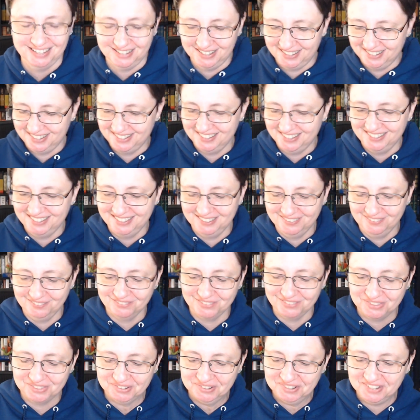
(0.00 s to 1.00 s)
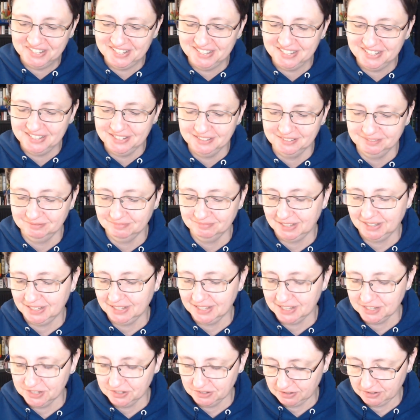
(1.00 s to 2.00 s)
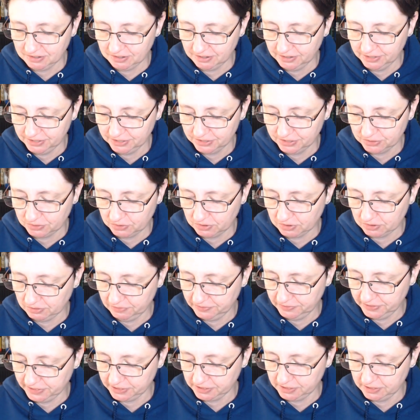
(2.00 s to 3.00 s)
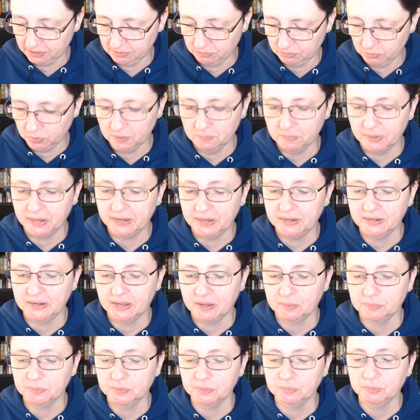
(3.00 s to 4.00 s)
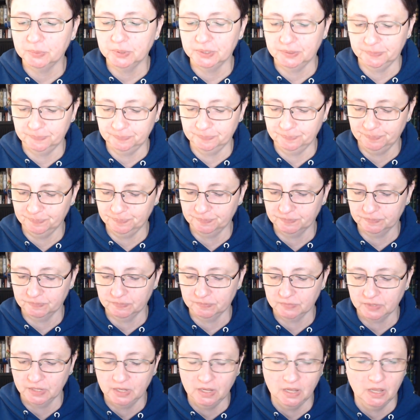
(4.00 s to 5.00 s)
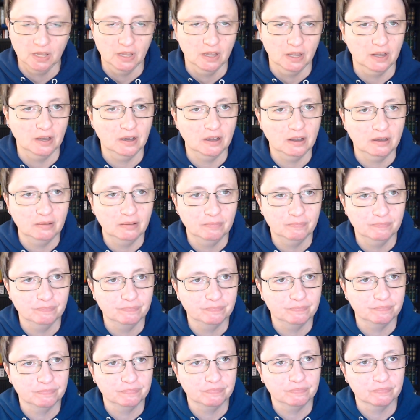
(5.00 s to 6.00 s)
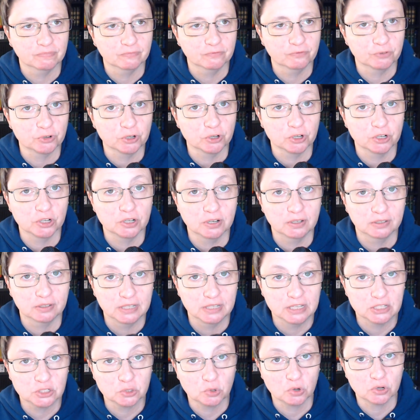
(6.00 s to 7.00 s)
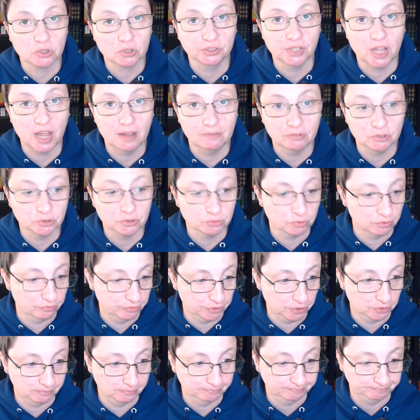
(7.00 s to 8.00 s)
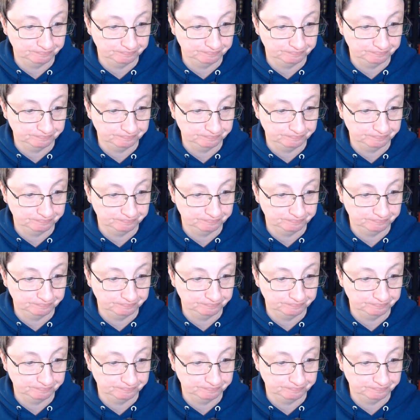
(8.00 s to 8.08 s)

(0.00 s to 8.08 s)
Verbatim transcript: uh, three, I guess you'd call historical fiction. One might not be, but um, for historical novels review.